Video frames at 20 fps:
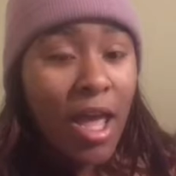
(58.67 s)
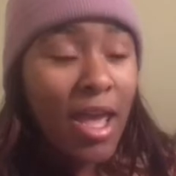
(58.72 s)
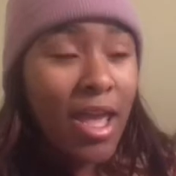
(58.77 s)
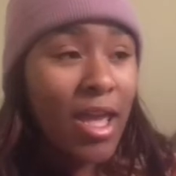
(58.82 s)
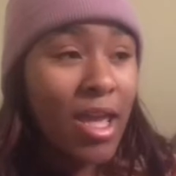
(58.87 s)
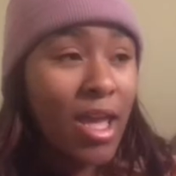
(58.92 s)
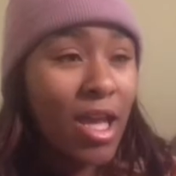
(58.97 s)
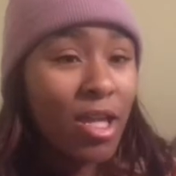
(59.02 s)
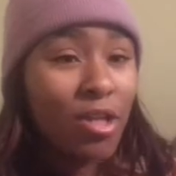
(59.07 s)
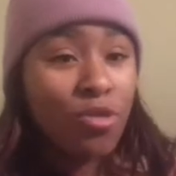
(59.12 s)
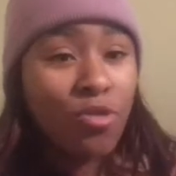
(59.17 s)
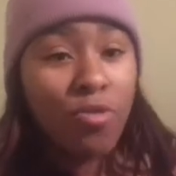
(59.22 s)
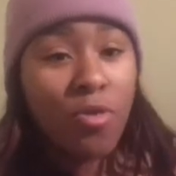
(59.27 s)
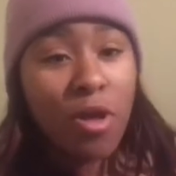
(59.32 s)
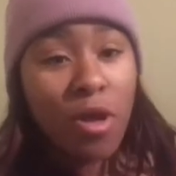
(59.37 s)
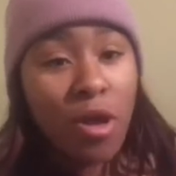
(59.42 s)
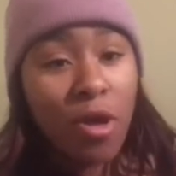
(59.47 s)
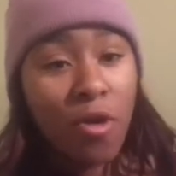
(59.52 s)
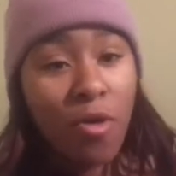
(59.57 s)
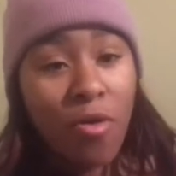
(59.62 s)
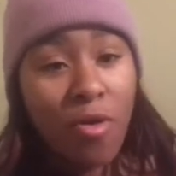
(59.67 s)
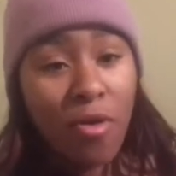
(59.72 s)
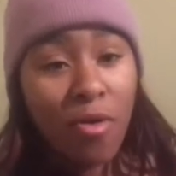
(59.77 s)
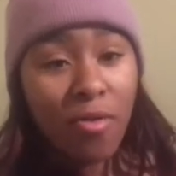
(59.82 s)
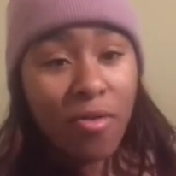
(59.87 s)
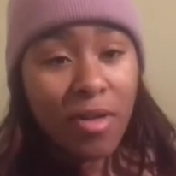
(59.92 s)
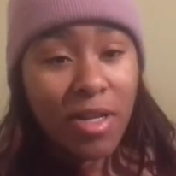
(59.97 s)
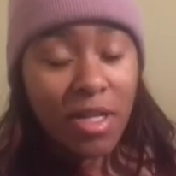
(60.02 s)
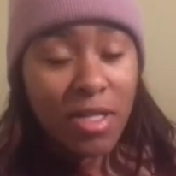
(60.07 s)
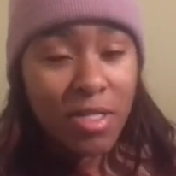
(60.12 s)
And you can go
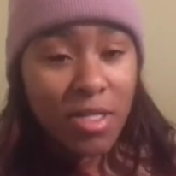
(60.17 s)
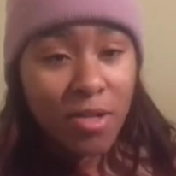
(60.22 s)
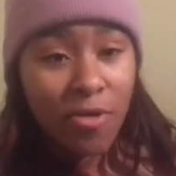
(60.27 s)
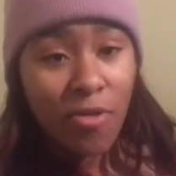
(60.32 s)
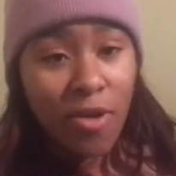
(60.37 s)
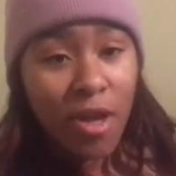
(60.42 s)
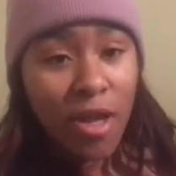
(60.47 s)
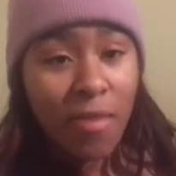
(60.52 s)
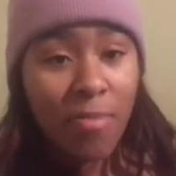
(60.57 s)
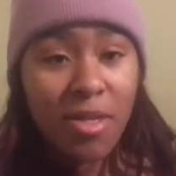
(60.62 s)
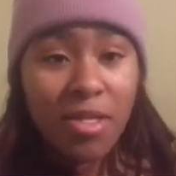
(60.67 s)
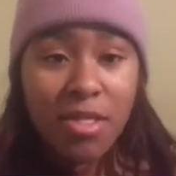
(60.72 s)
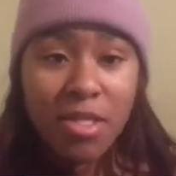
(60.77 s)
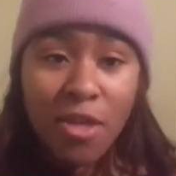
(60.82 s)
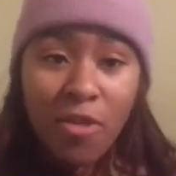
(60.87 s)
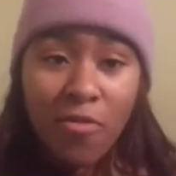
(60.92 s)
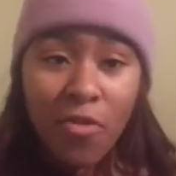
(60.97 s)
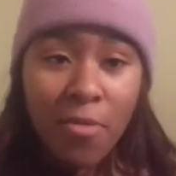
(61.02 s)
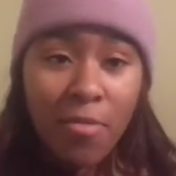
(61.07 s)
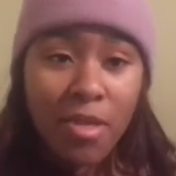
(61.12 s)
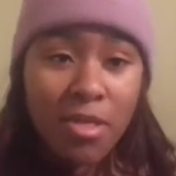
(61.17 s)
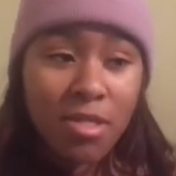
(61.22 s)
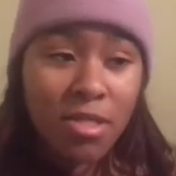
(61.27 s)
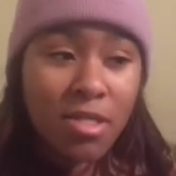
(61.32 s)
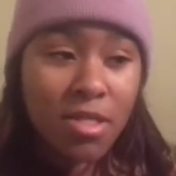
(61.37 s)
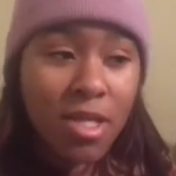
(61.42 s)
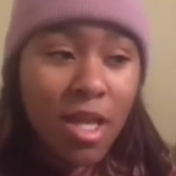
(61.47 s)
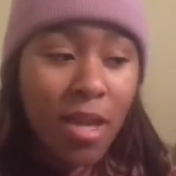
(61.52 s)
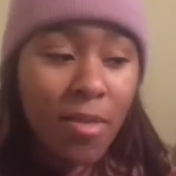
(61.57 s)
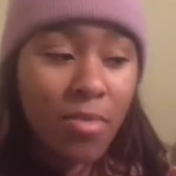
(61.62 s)
on Instagram and see if your
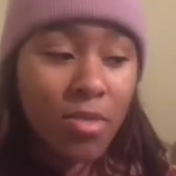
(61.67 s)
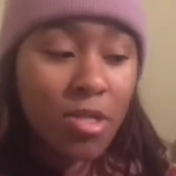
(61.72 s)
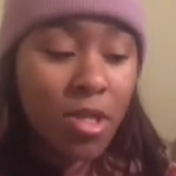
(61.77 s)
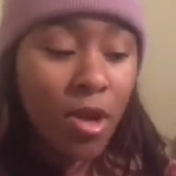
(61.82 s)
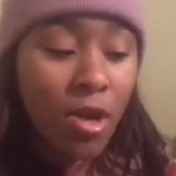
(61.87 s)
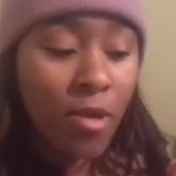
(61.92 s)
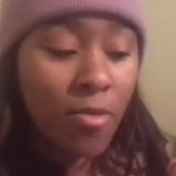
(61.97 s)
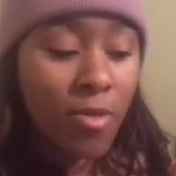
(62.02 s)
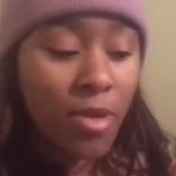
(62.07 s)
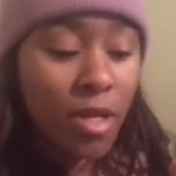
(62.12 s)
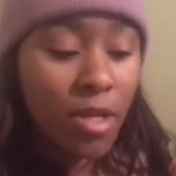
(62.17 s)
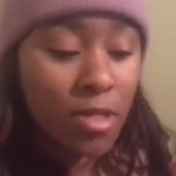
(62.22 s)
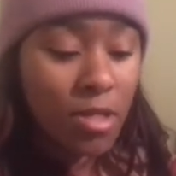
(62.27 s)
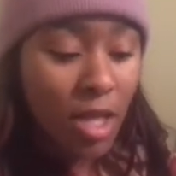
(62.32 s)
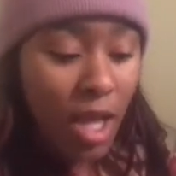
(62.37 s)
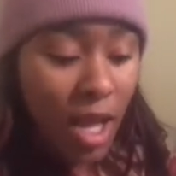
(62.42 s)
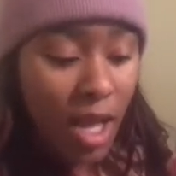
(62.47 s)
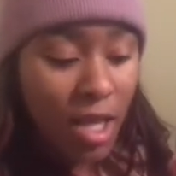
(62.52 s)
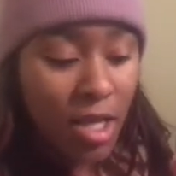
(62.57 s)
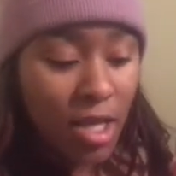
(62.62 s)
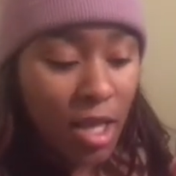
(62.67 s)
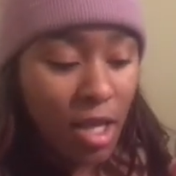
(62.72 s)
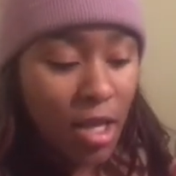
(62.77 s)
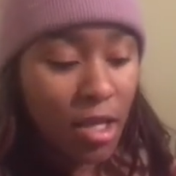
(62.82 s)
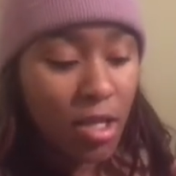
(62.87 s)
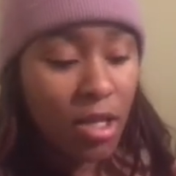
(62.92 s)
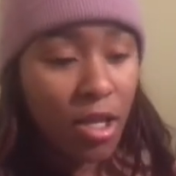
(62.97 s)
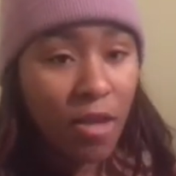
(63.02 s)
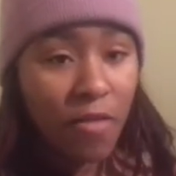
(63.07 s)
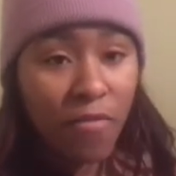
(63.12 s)
business name is already taken.